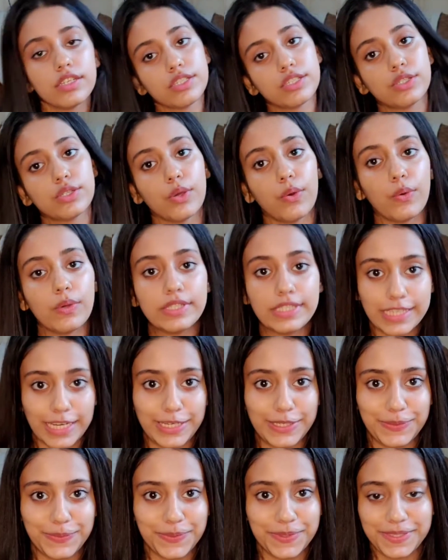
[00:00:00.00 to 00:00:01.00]
So
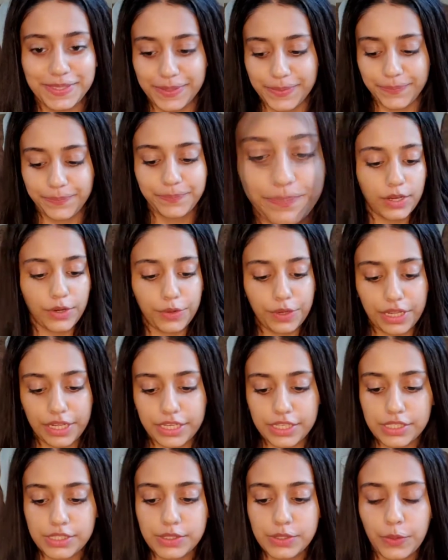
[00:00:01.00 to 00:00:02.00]
stay tuned.
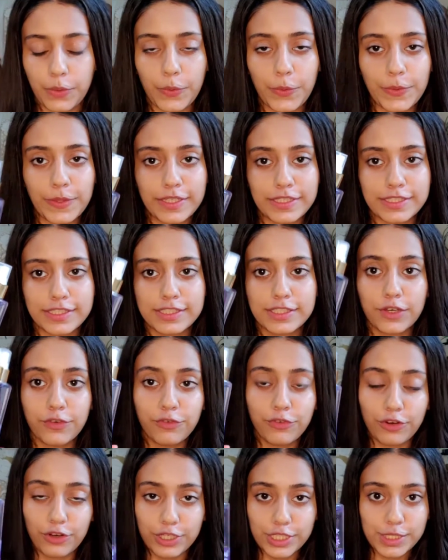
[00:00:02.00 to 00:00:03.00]
Okay, so this is the
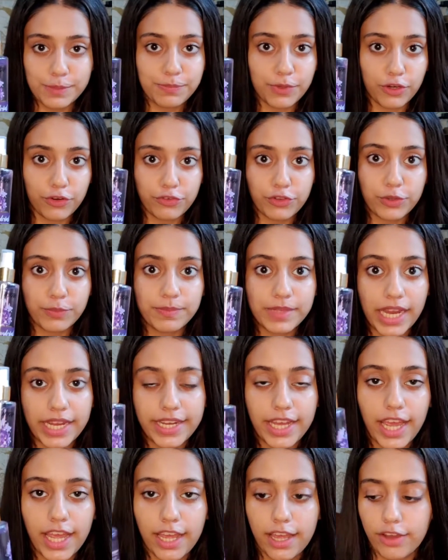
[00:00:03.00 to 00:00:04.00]
first perfume
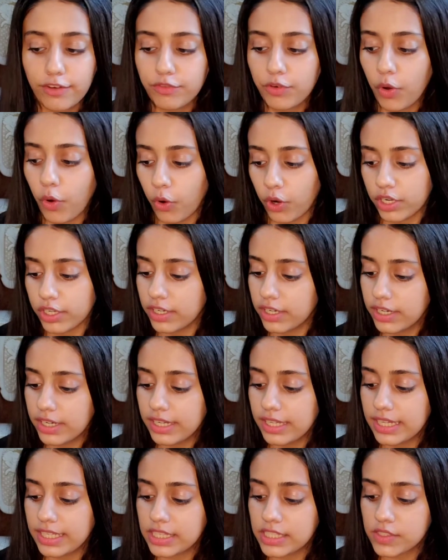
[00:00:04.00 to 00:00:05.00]
that I have
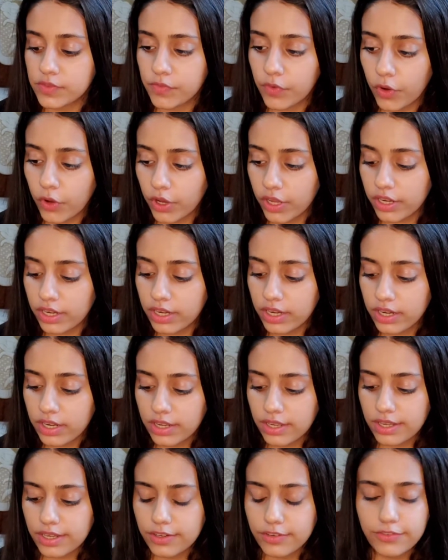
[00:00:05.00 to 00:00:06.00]
ordered. It's for
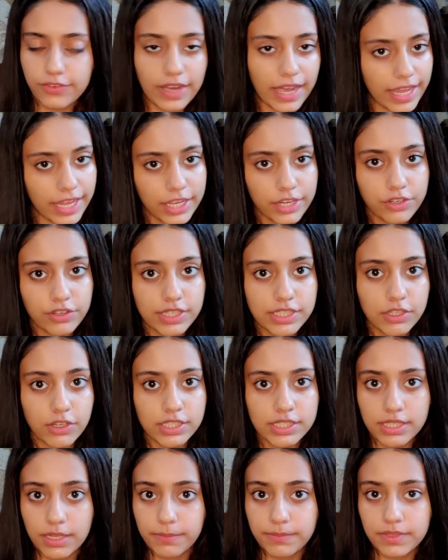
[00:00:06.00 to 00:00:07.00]
500
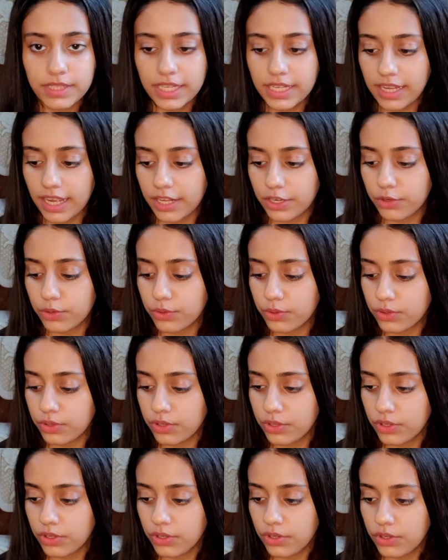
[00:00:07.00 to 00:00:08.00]
or something, I don't
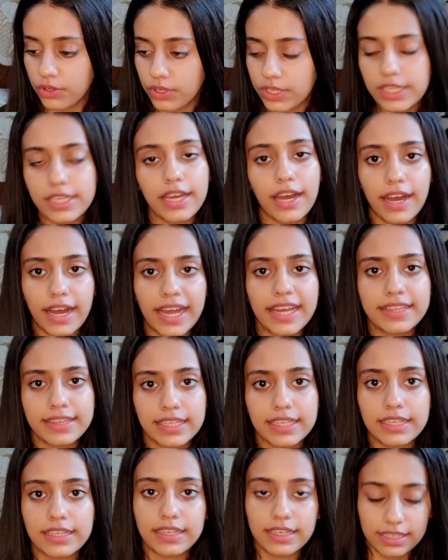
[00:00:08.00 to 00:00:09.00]
know. Yeah, I
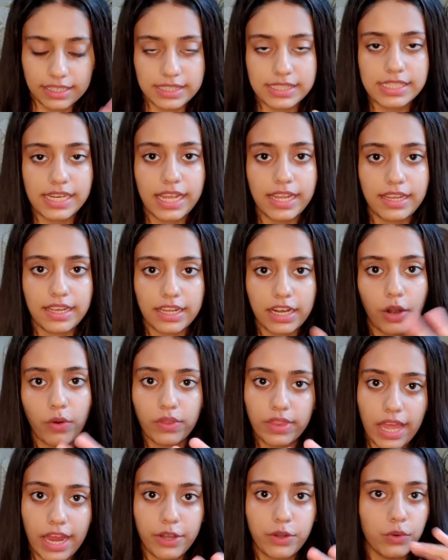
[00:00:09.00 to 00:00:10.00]
think it's like
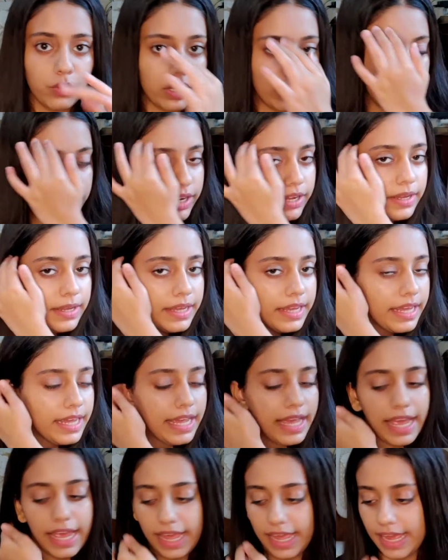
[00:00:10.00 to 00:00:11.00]
around that only.
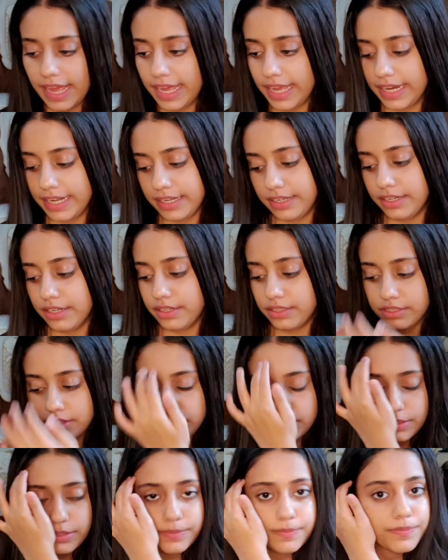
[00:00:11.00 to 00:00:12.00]
And
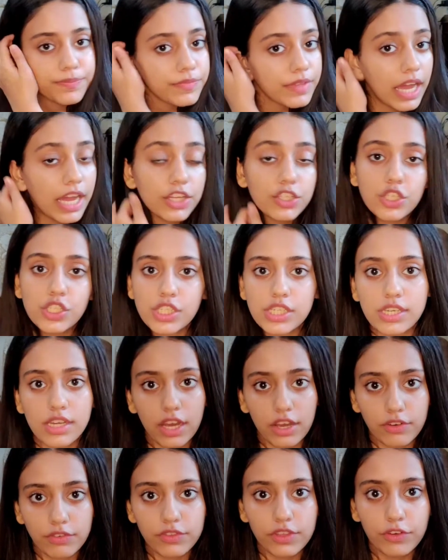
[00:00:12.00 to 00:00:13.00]
I just
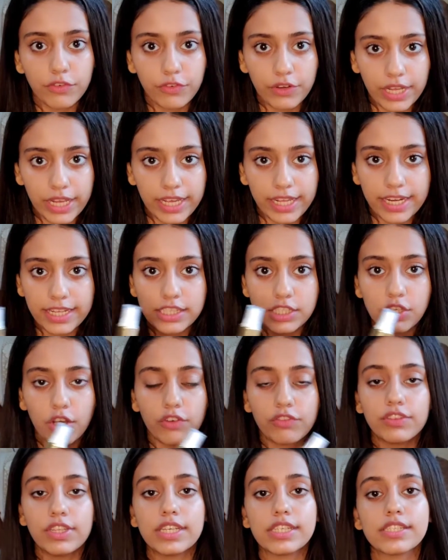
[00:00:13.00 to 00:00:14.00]
love the fragrance
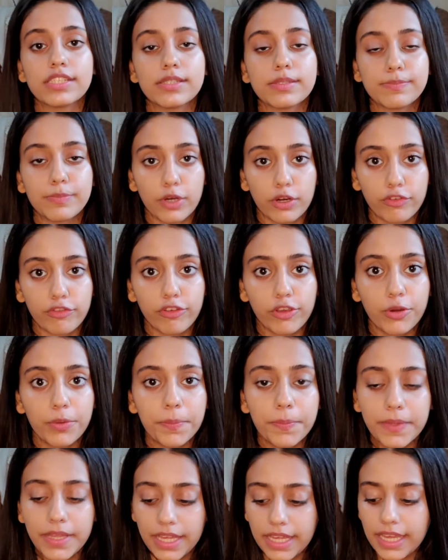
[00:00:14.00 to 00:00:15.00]
of this
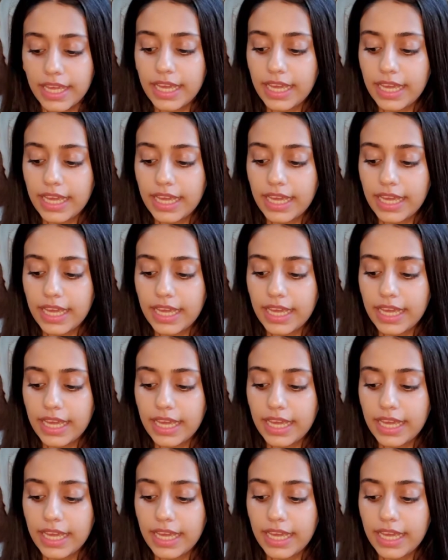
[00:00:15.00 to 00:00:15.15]
perfume.